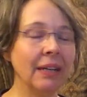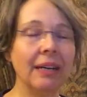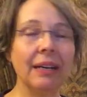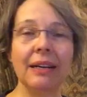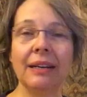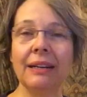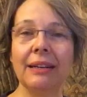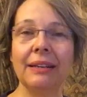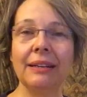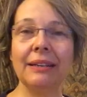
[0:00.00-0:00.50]

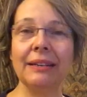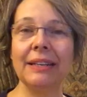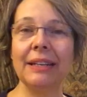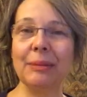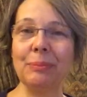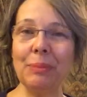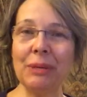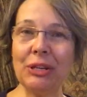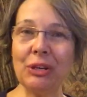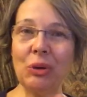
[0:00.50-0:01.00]
Uh,
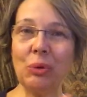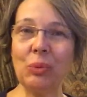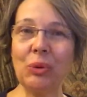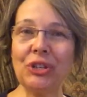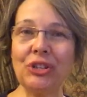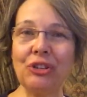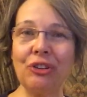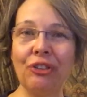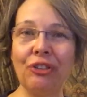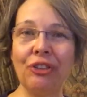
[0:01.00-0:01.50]
let me know
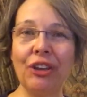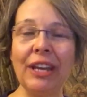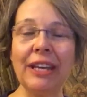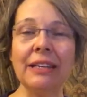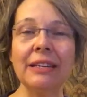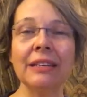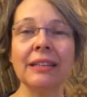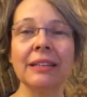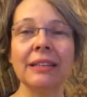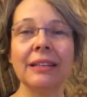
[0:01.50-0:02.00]
what you
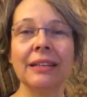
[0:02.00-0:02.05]
think.